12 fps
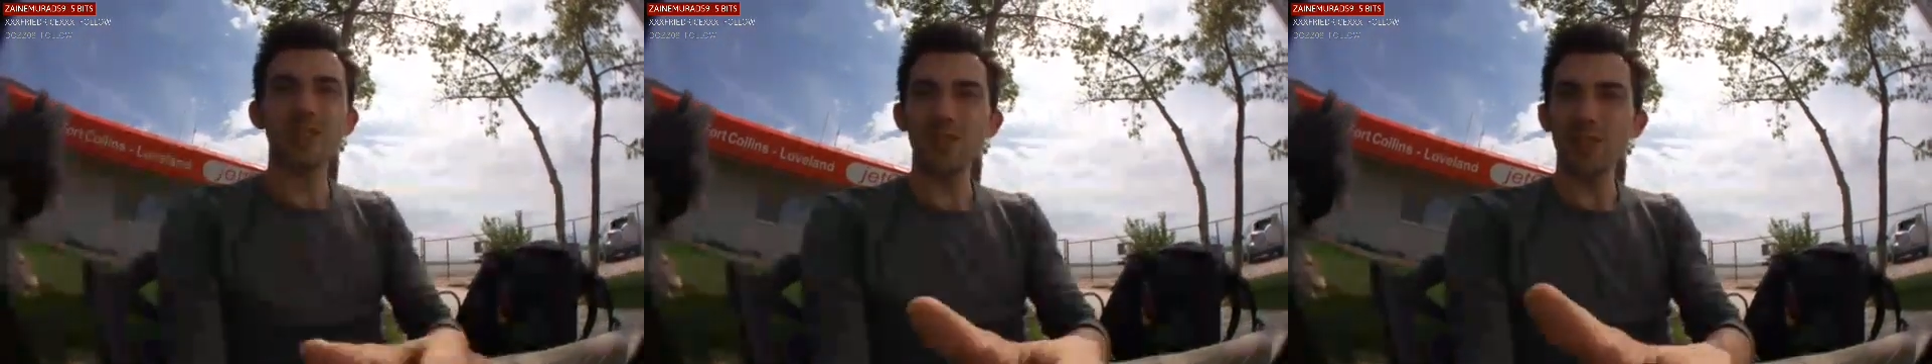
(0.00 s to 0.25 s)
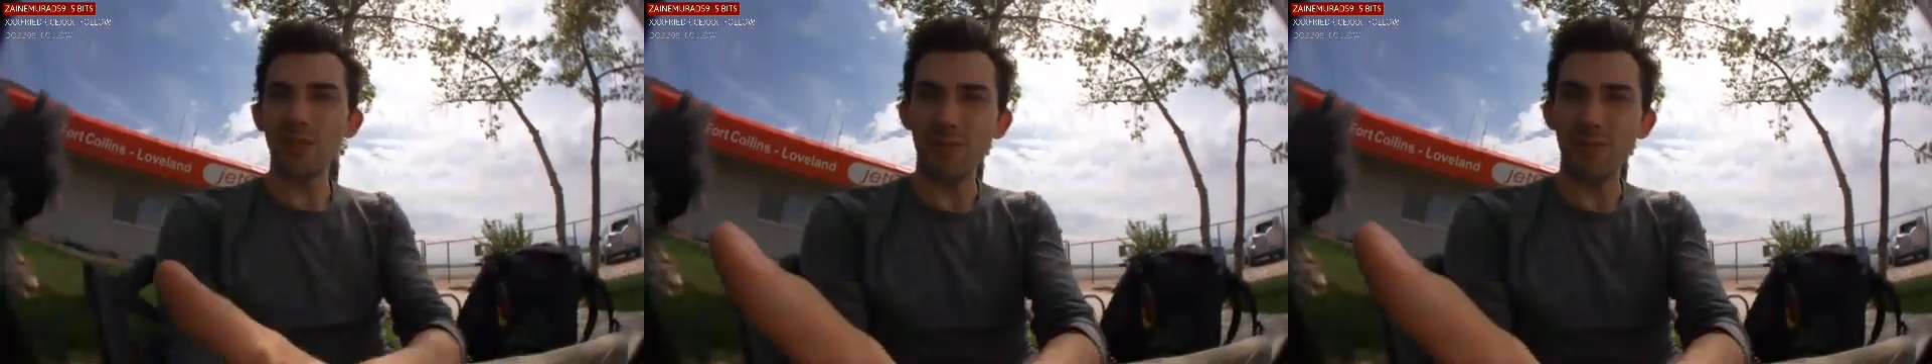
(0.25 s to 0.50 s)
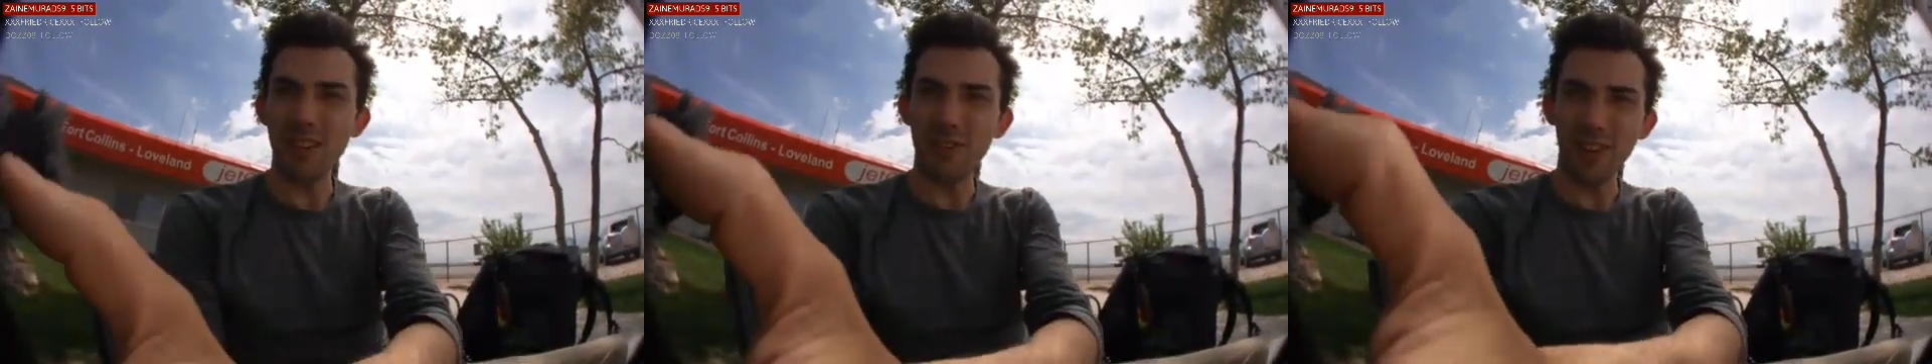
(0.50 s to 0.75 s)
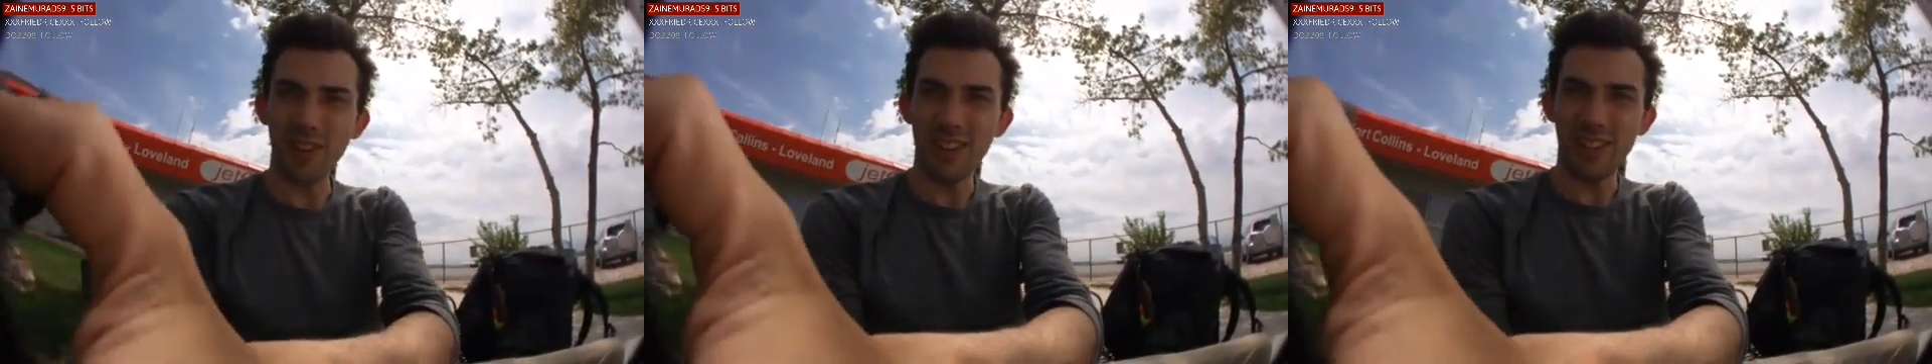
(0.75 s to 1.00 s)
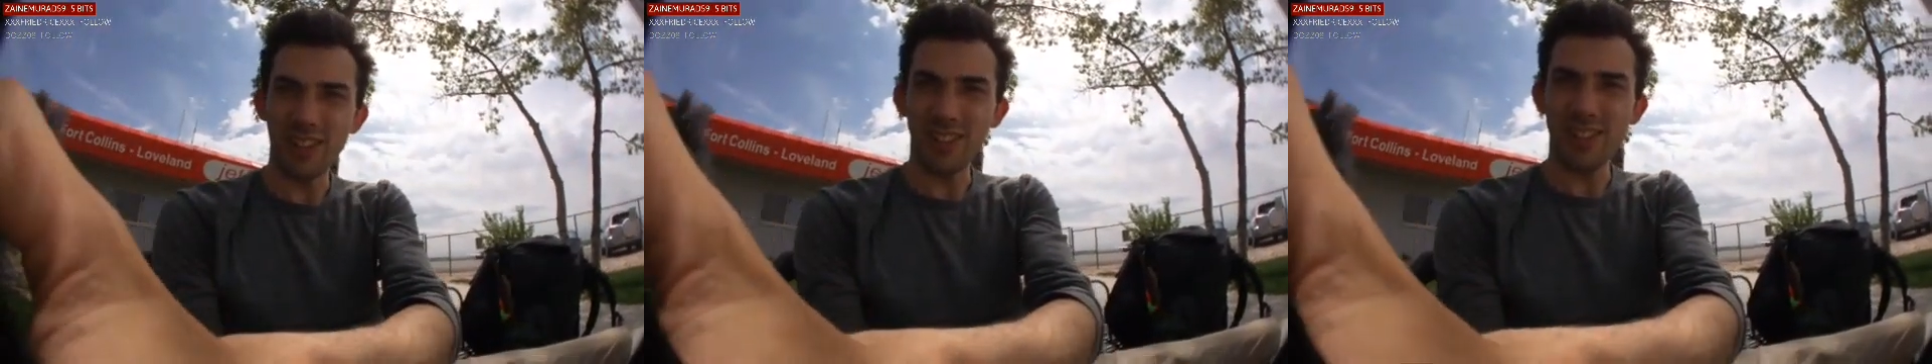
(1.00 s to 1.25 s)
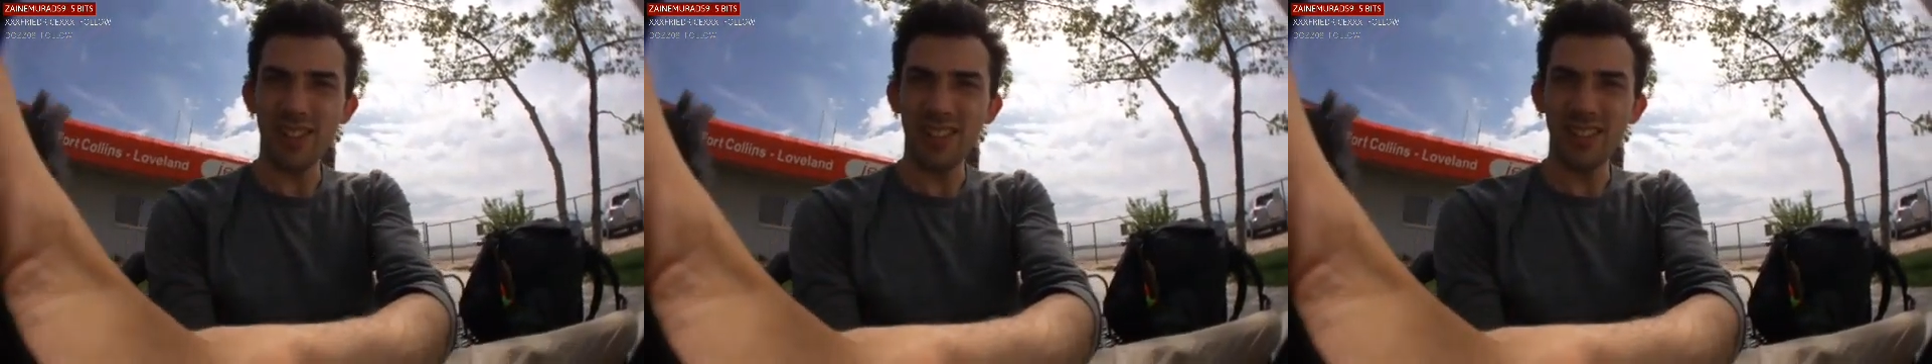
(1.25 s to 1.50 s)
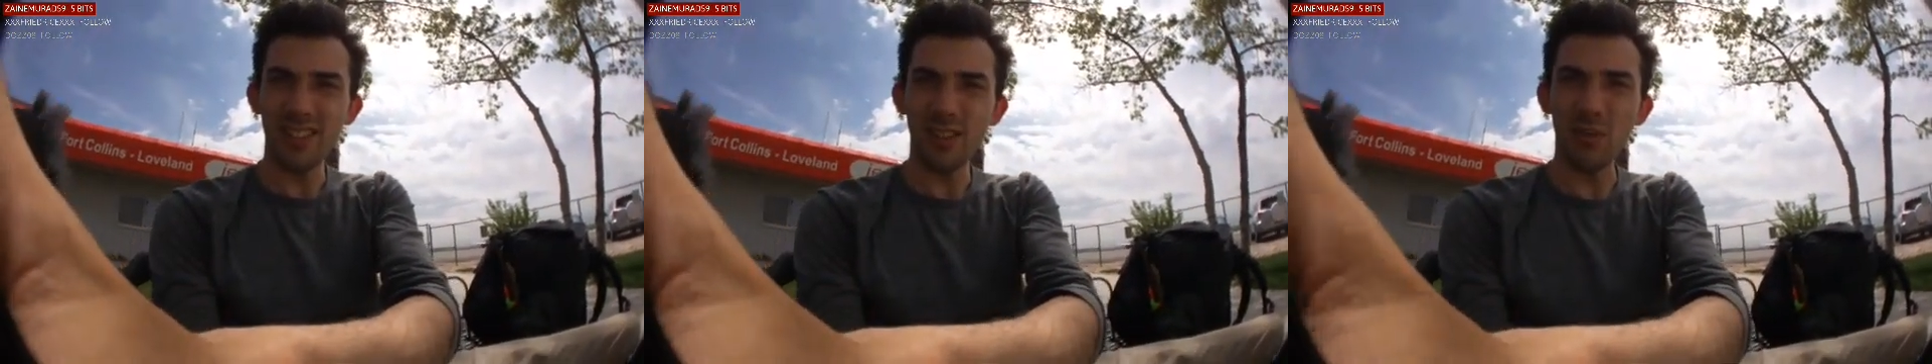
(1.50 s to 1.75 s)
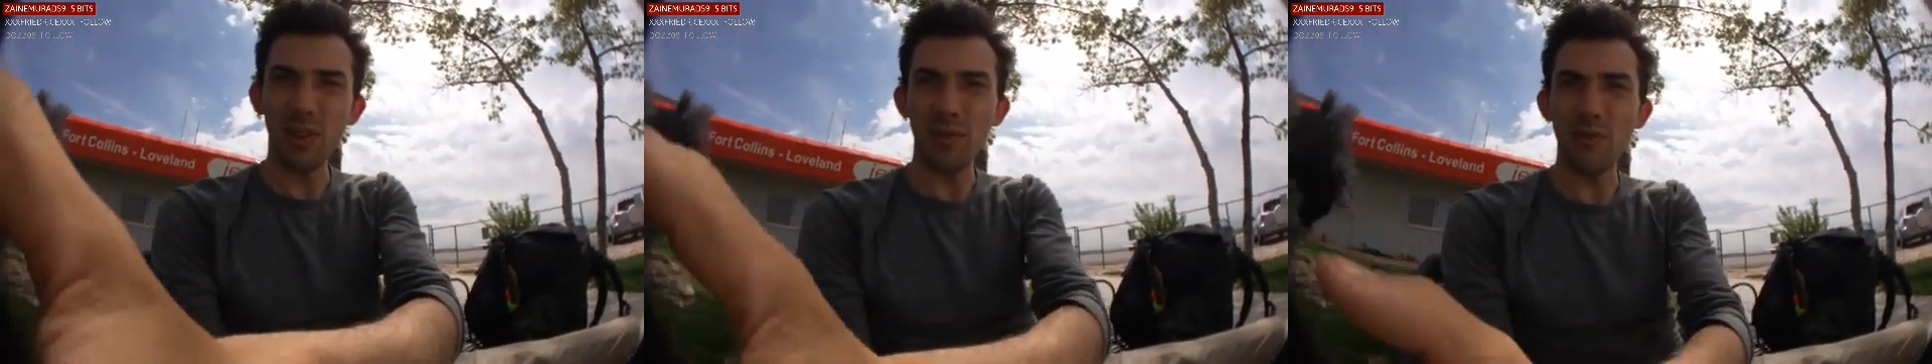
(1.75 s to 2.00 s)
Joseph and River.
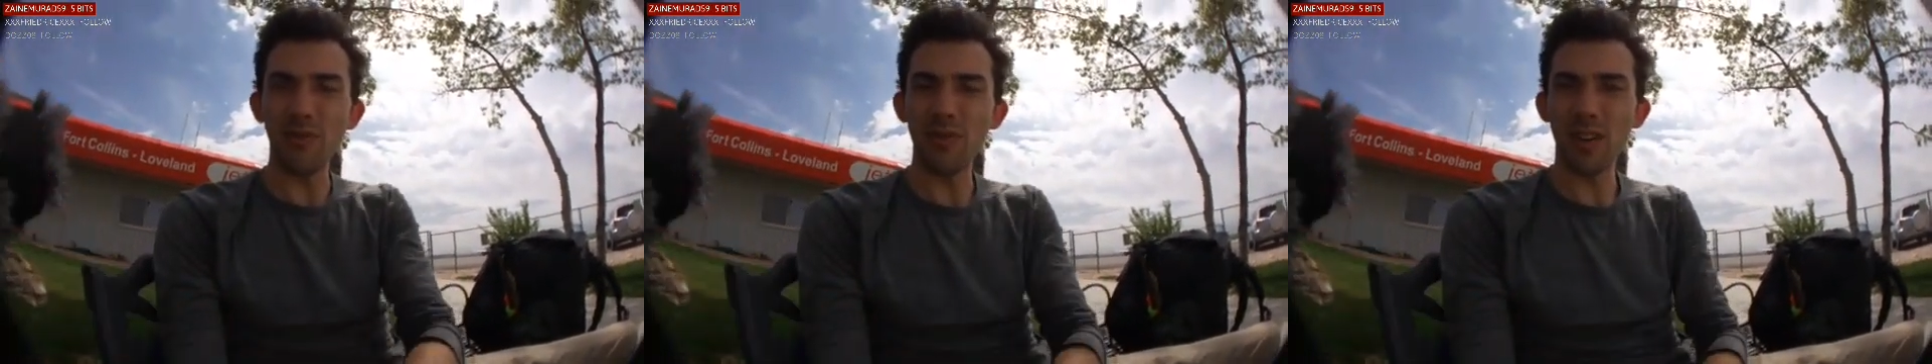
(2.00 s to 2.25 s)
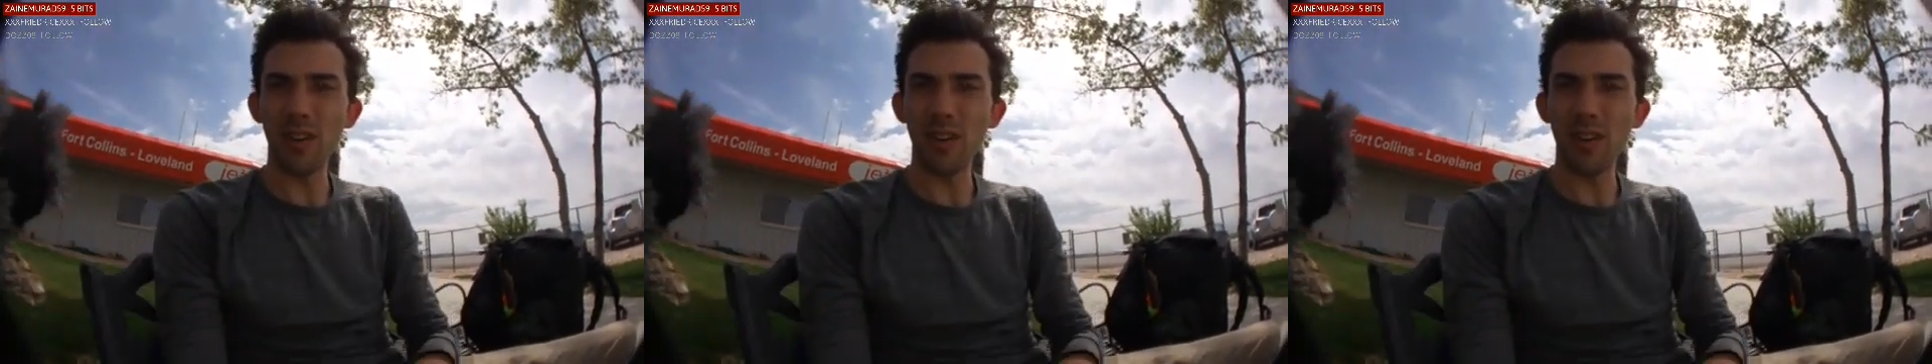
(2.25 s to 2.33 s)
There'll be